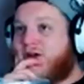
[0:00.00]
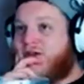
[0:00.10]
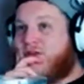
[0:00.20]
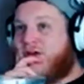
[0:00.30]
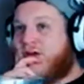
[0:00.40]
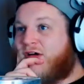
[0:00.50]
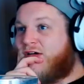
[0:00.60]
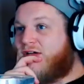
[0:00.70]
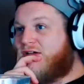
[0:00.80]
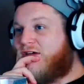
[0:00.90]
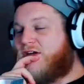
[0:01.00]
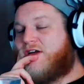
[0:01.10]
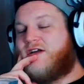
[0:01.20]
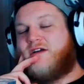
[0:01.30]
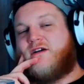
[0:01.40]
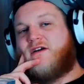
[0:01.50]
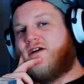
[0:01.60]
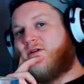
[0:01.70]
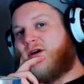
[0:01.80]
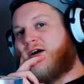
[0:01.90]
for.
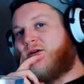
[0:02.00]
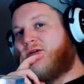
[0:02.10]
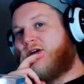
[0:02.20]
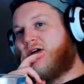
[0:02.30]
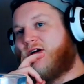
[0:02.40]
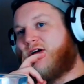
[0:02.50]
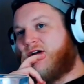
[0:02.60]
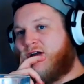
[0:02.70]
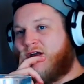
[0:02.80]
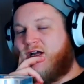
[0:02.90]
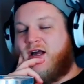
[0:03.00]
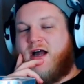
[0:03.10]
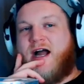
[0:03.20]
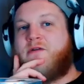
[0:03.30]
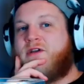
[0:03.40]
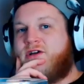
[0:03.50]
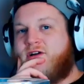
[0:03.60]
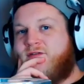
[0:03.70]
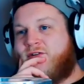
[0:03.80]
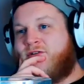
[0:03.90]
I'm going to go
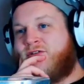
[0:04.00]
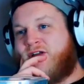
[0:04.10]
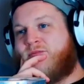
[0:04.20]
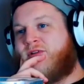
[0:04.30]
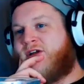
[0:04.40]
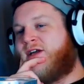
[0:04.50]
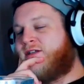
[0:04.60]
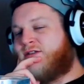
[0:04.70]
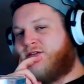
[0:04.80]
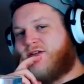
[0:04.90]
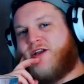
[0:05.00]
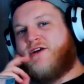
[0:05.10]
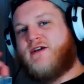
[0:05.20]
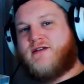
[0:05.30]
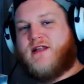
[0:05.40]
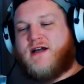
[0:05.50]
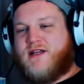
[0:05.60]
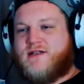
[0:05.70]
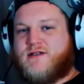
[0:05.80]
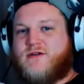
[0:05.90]
for Undead Blaine. I know it's like an
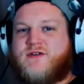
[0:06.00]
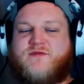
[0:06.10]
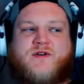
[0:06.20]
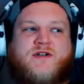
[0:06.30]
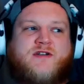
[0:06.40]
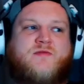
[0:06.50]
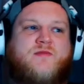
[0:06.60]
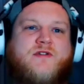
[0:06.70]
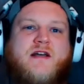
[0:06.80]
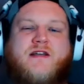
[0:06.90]
exclusive model, but like